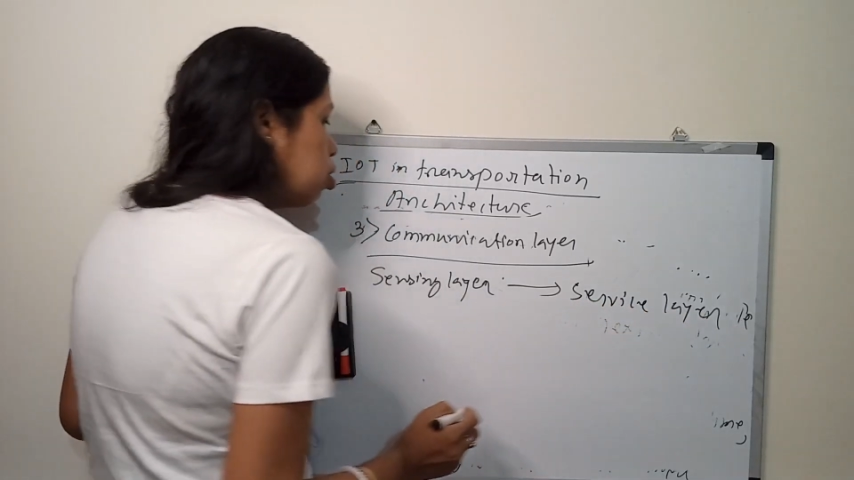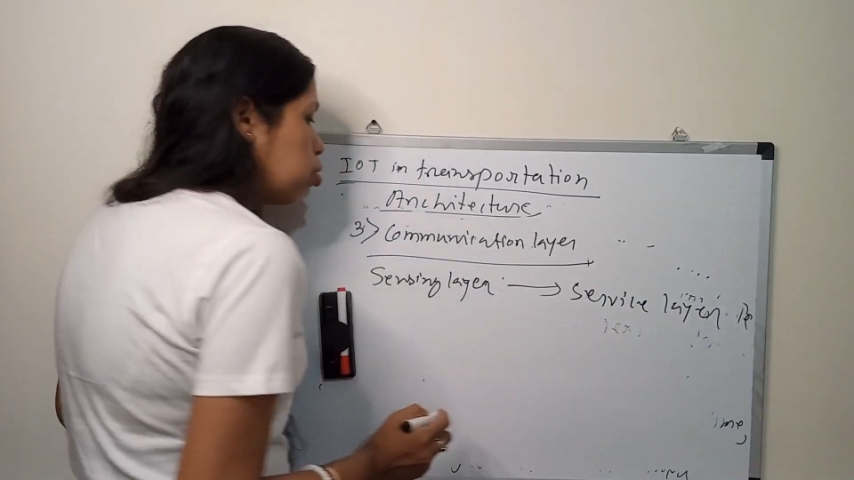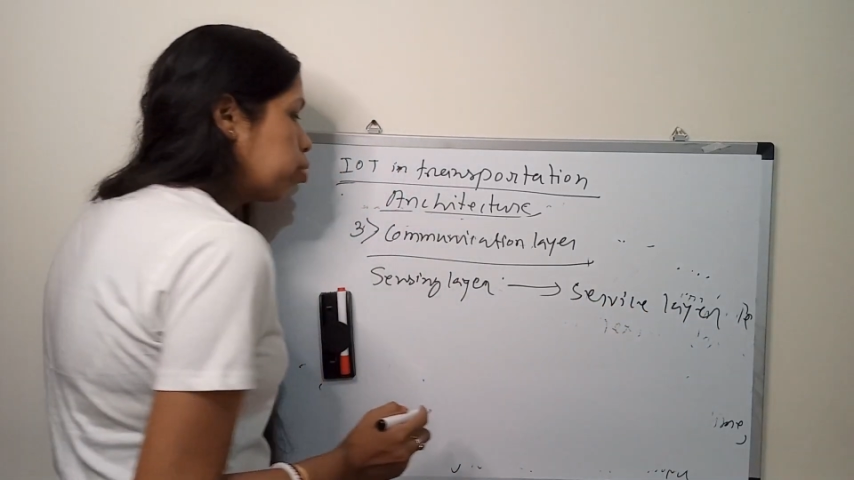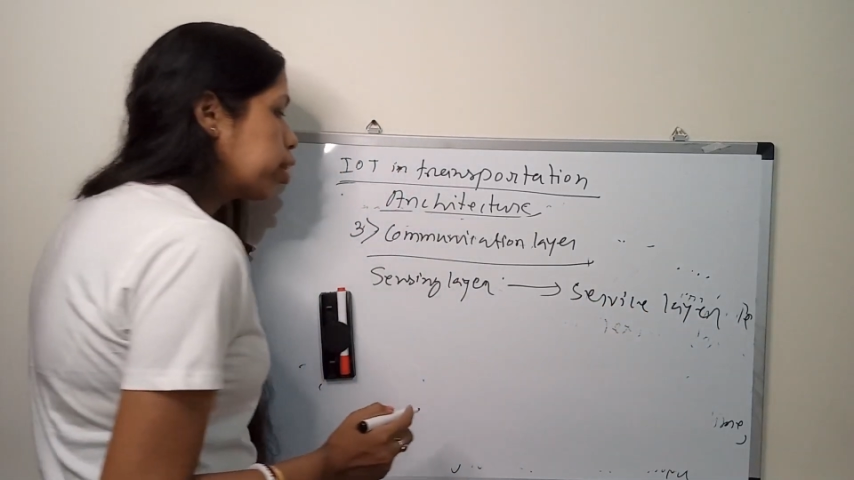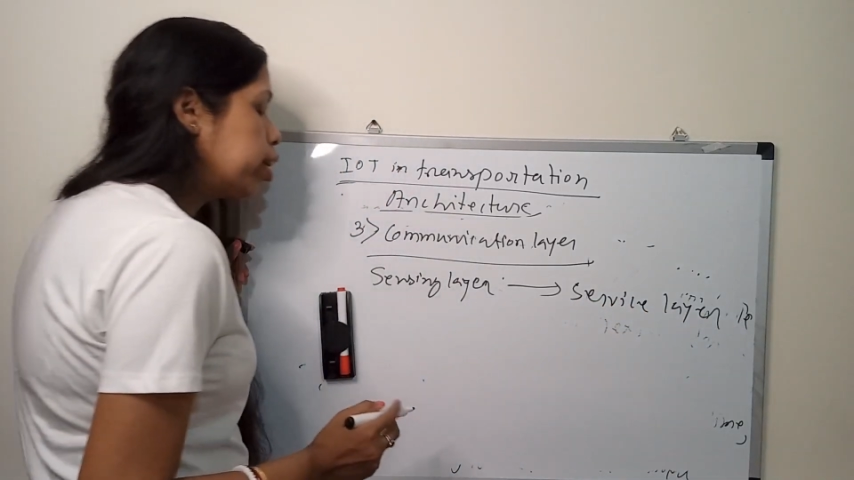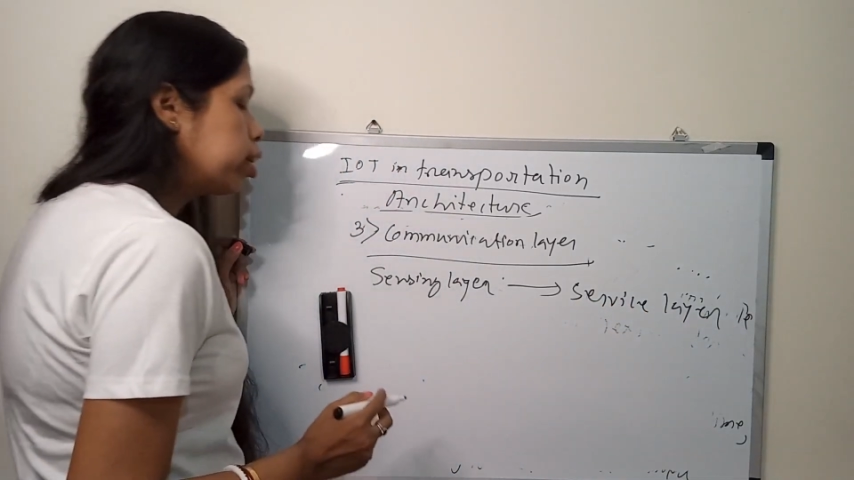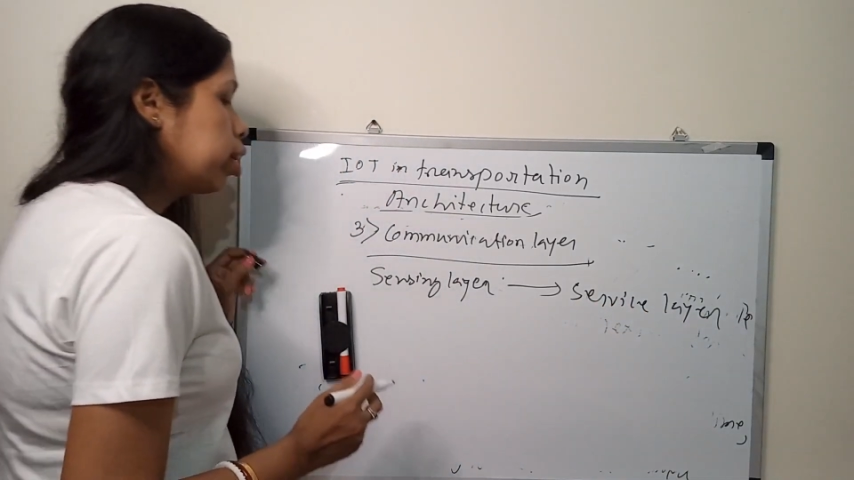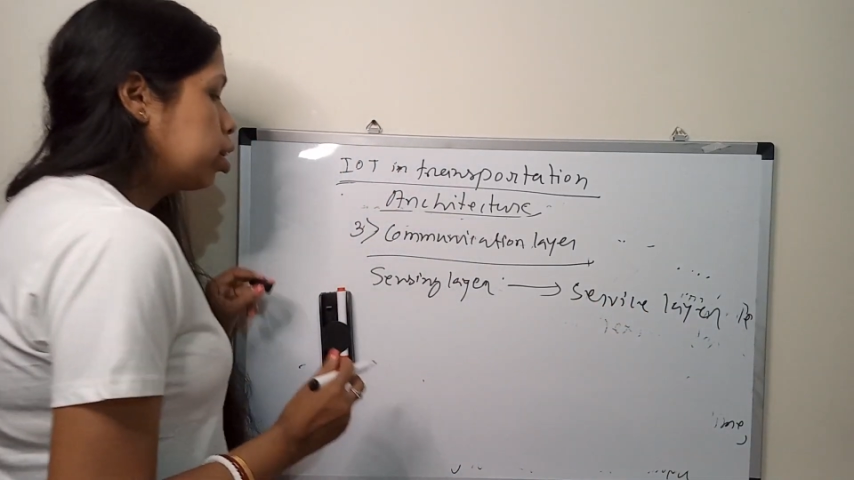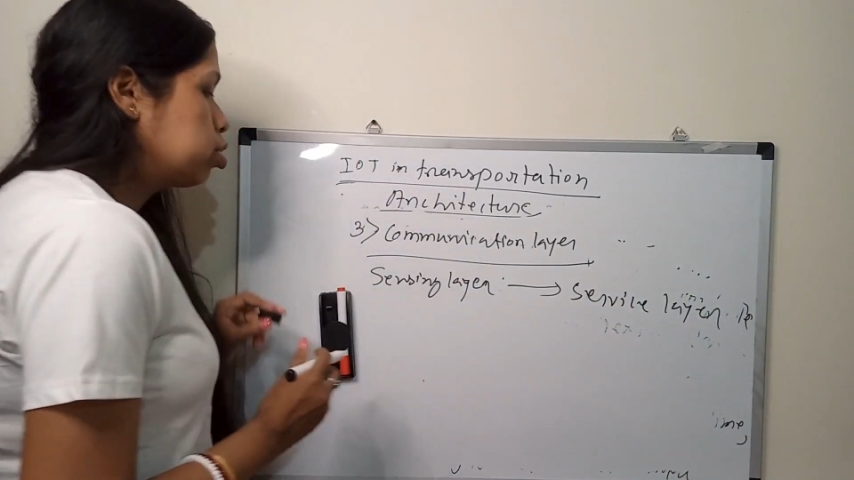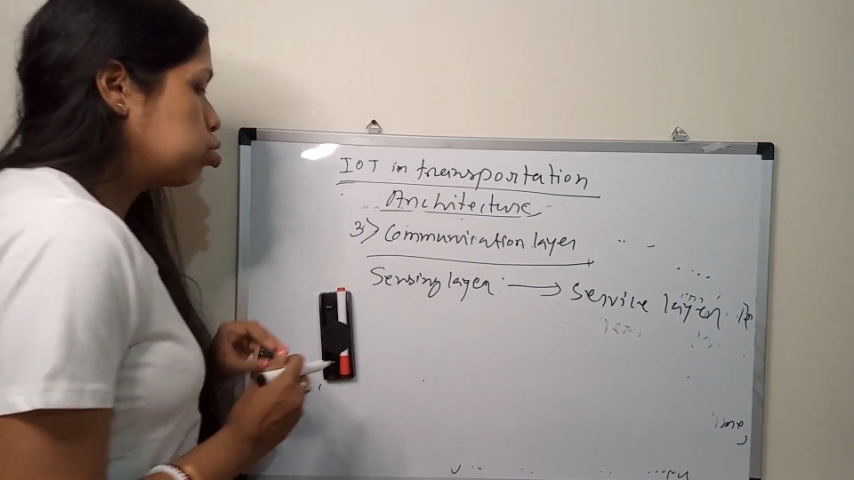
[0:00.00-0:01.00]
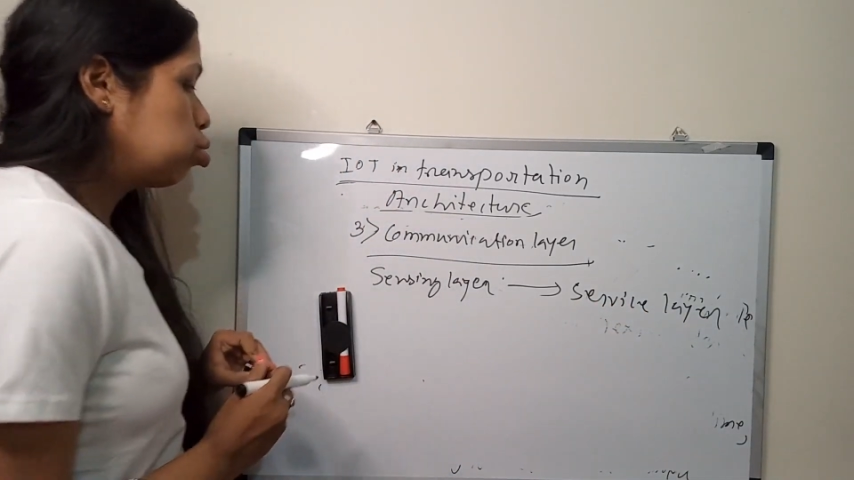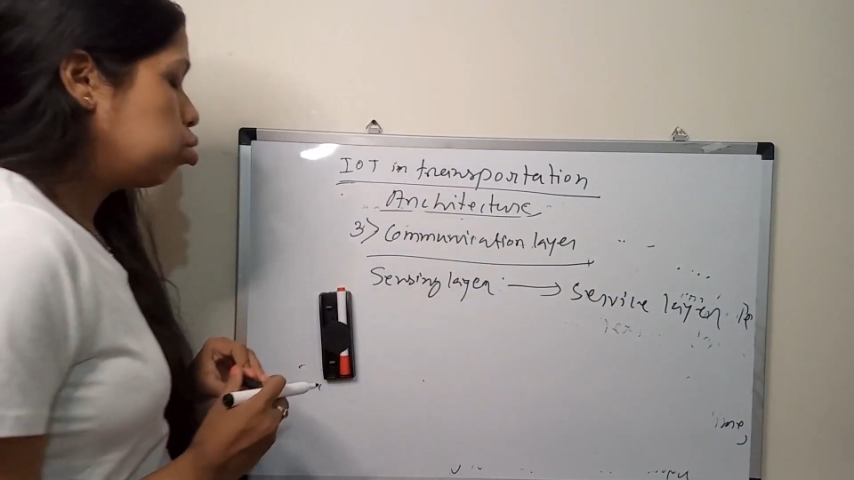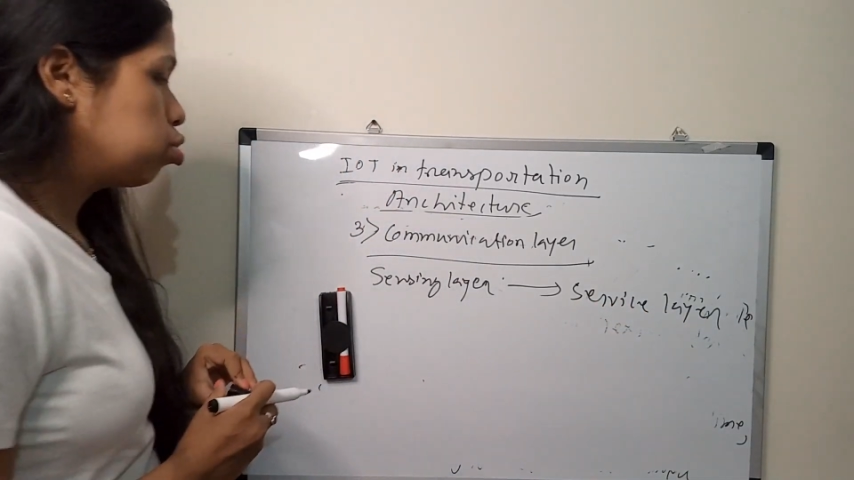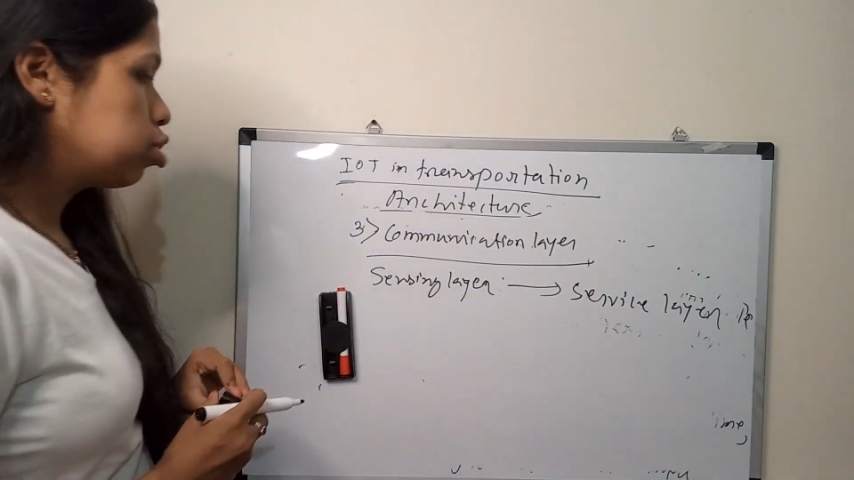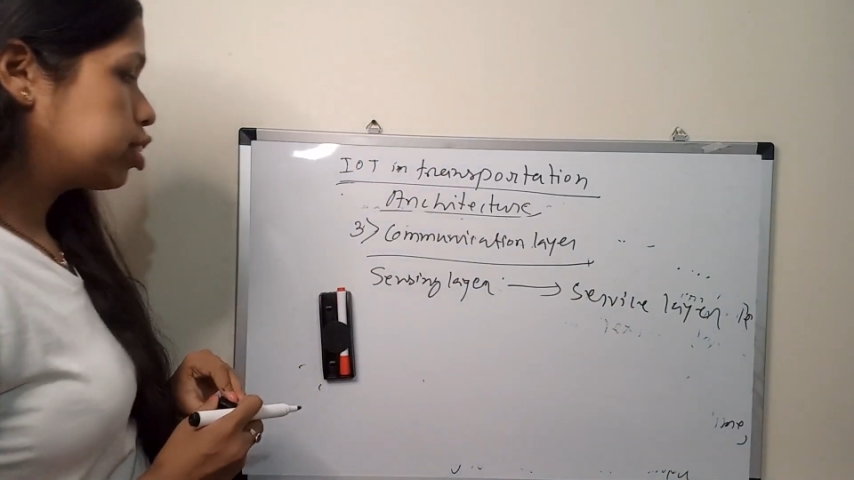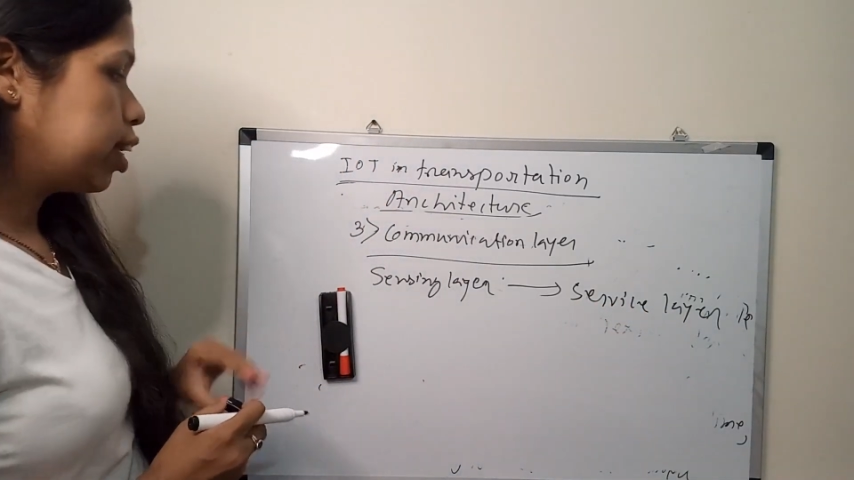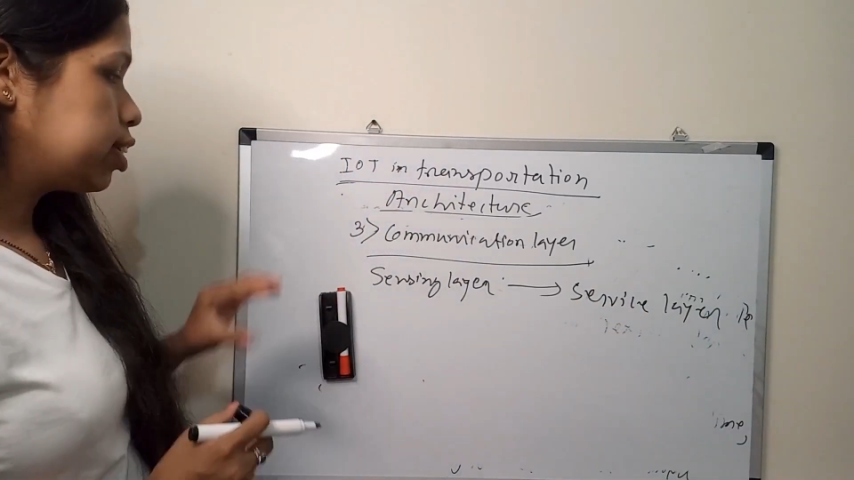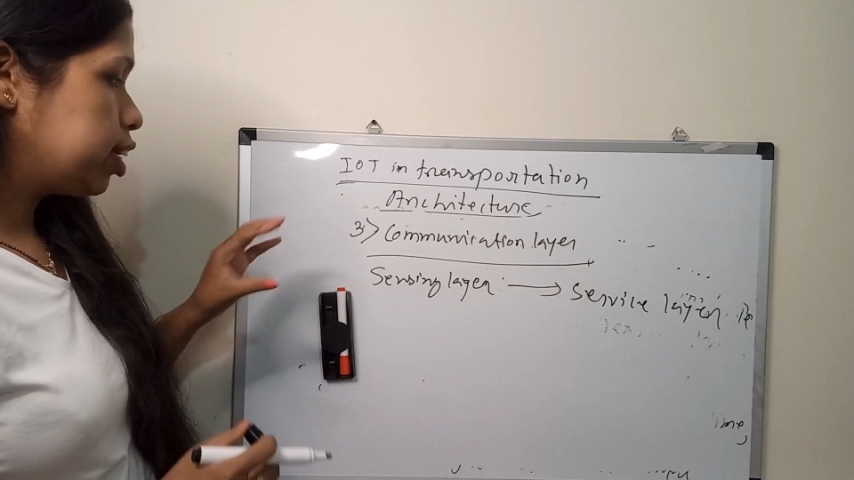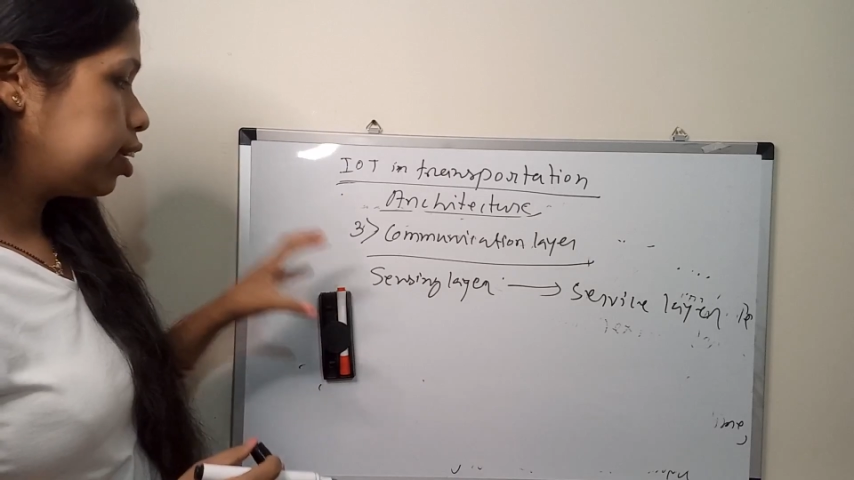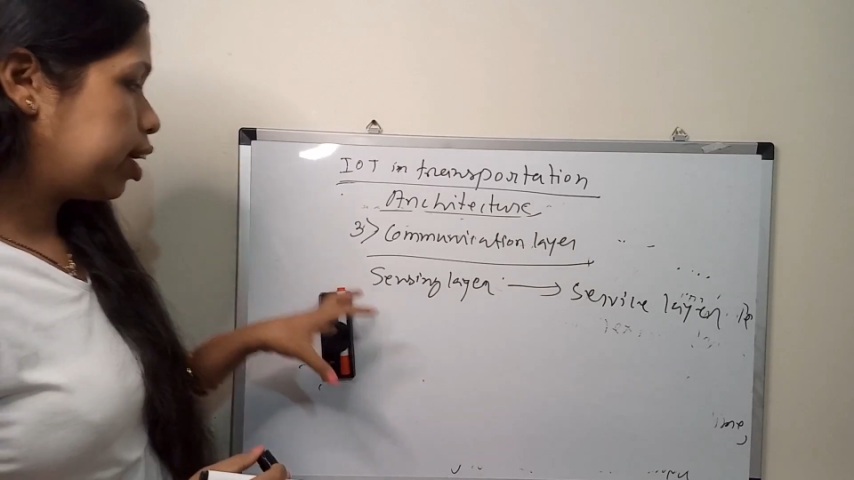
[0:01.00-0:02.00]
Okay, so the
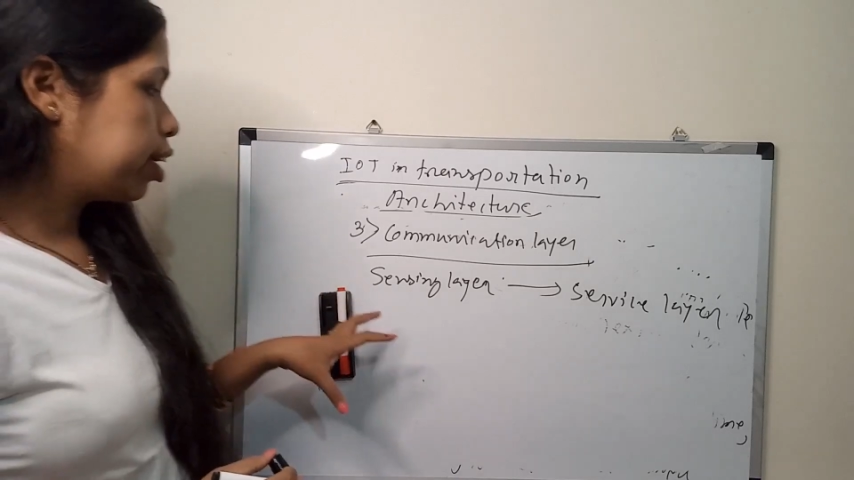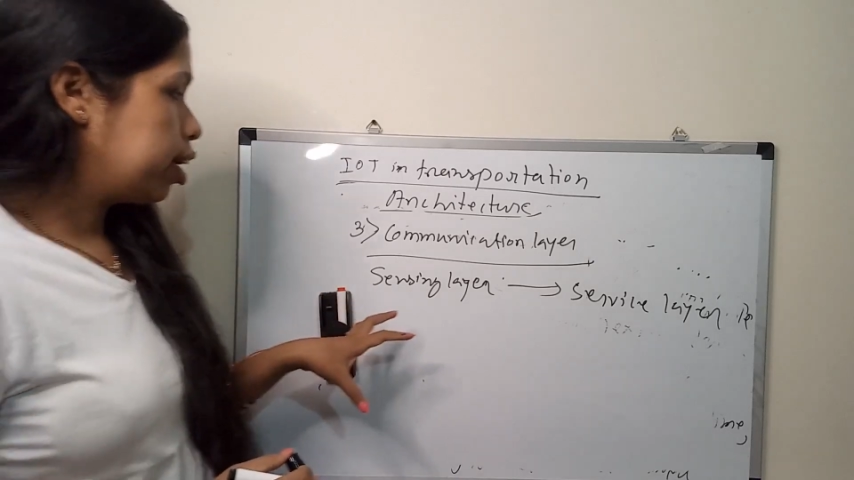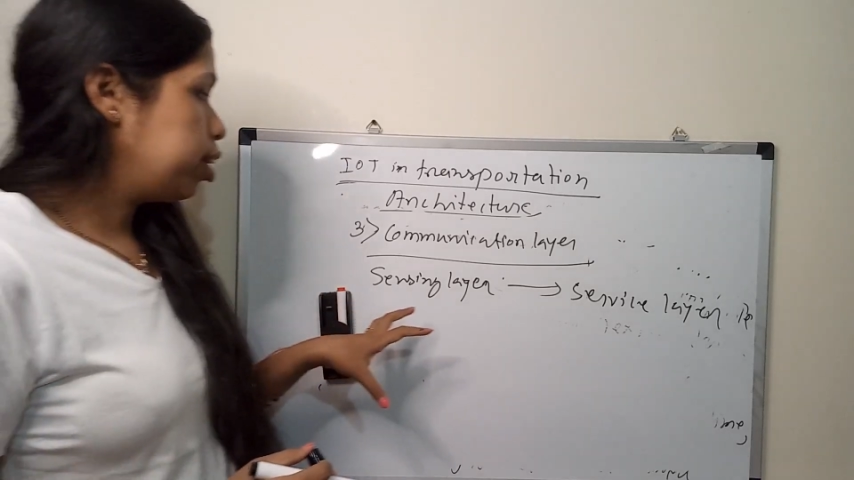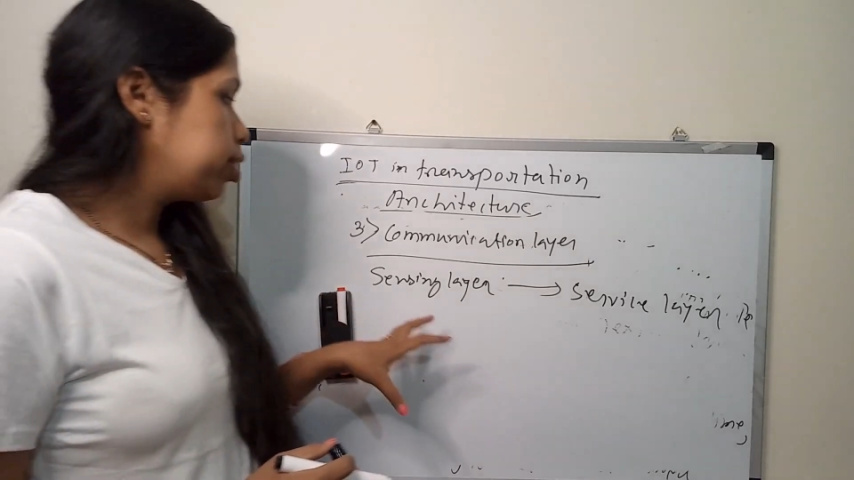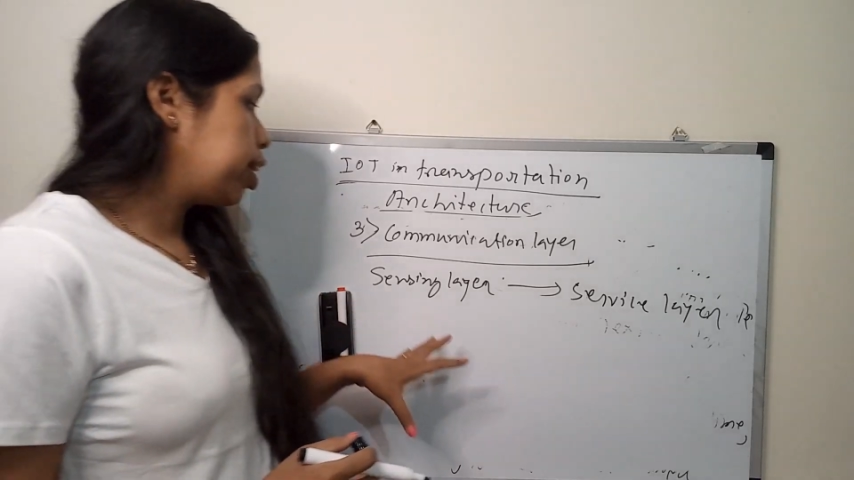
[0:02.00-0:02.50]
sensor data